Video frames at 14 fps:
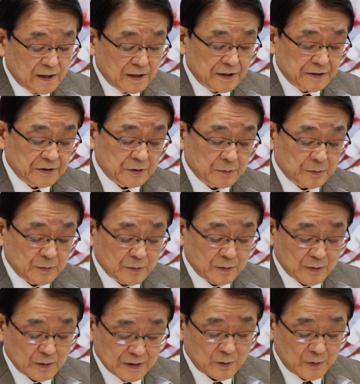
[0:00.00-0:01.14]
It is my
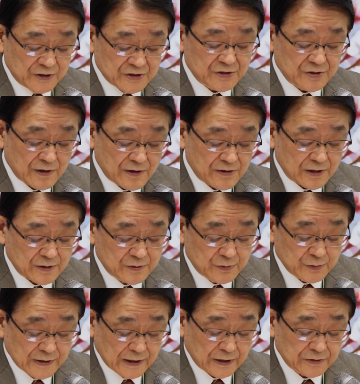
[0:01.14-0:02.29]
sincere wish that
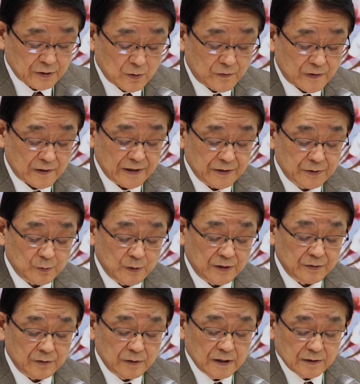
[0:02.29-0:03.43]
today's conference
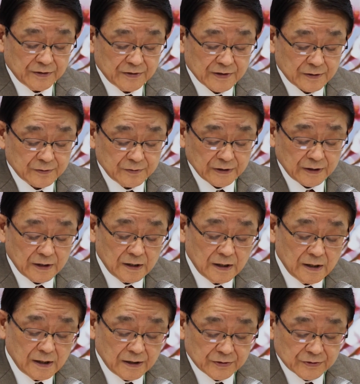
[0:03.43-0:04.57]
will result
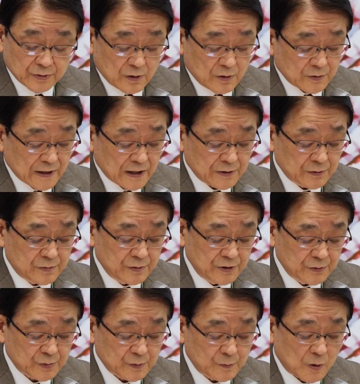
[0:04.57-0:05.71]
in strong and
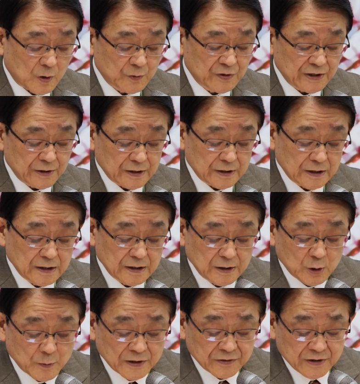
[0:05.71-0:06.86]
useful policy
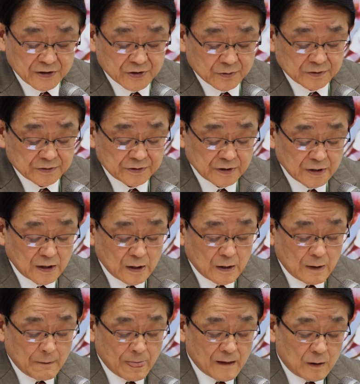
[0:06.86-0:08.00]
recommendations
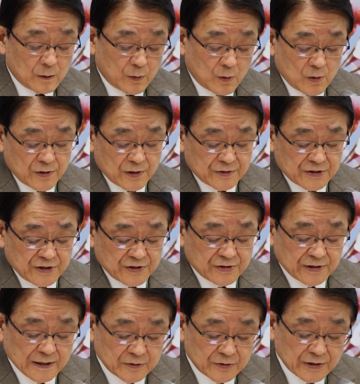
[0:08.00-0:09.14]
for the
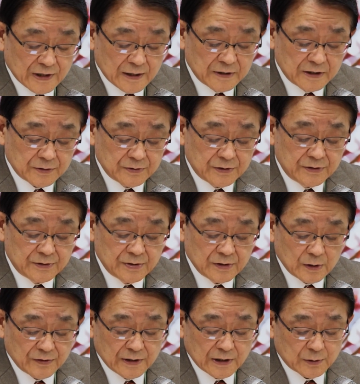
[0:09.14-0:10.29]
G7 summit
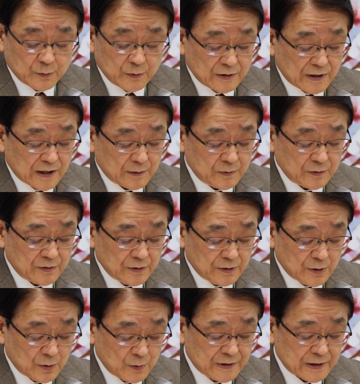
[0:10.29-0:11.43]
that will have
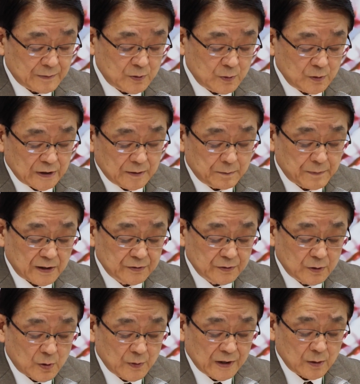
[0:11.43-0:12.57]
notable impact
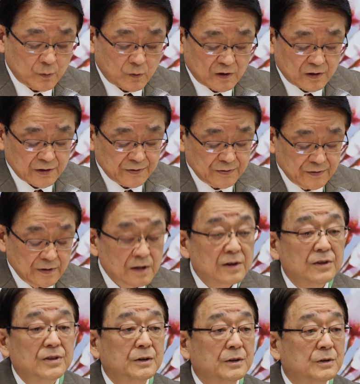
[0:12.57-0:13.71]
going forward.
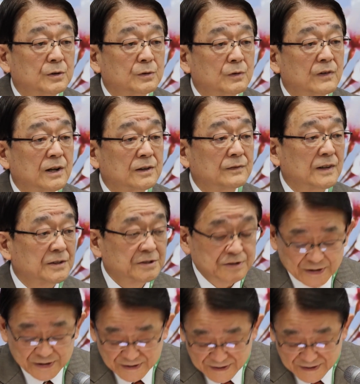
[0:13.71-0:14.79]
Thank you very much.